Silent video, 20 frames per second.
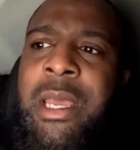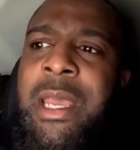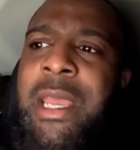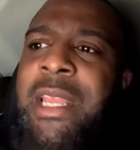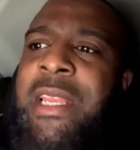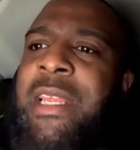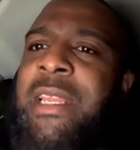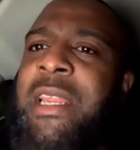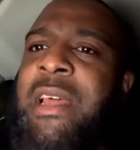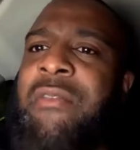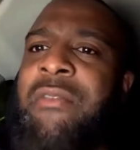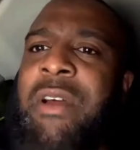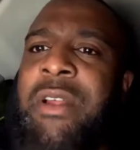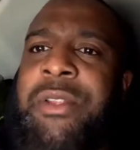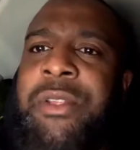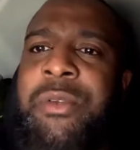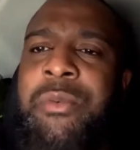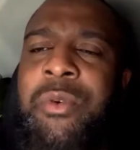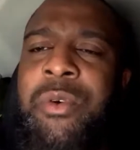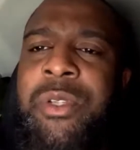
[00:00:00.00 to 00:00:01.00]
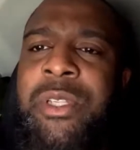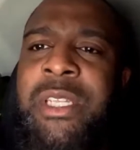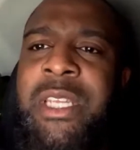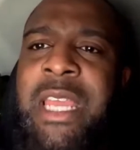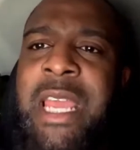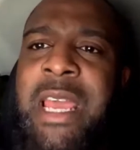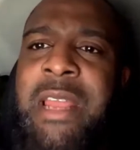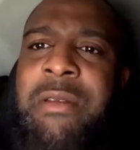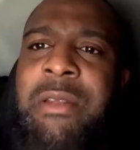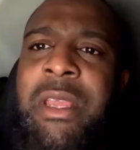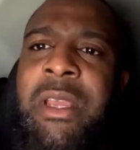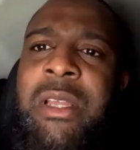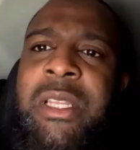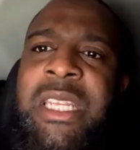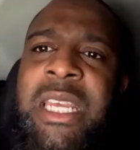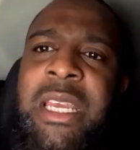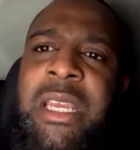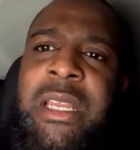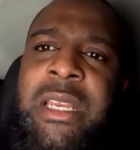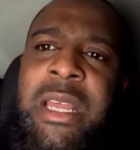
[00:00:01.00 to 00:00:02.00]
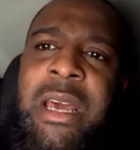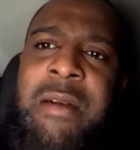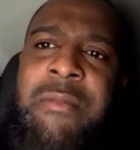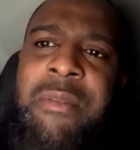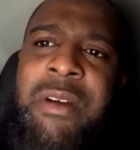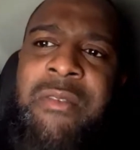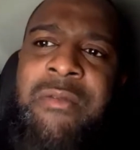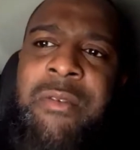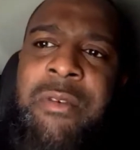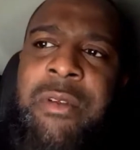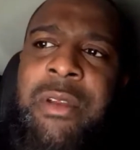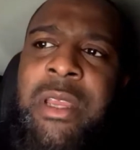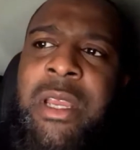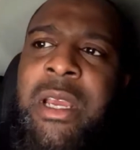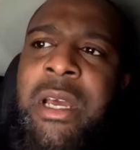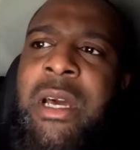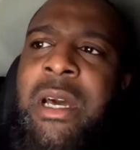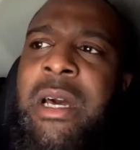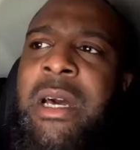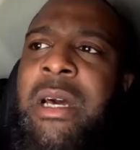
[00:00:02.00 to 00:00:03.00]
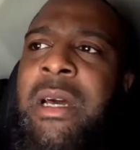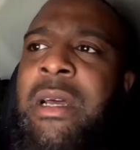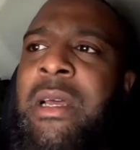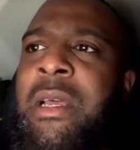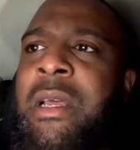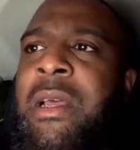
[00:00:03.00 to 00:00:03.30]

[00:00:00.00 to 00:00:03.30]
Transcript: He did that run towards the end. He got taken down by Rudiger.